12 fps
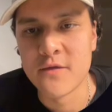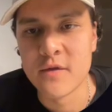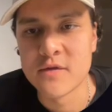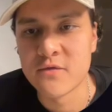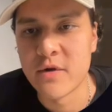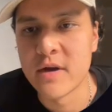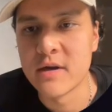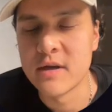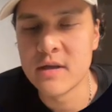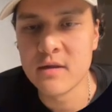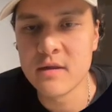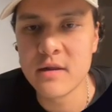string
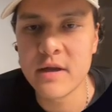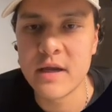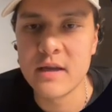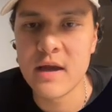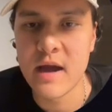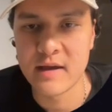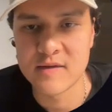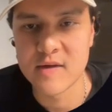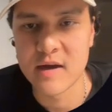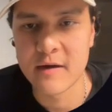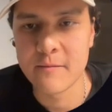needle in haystack.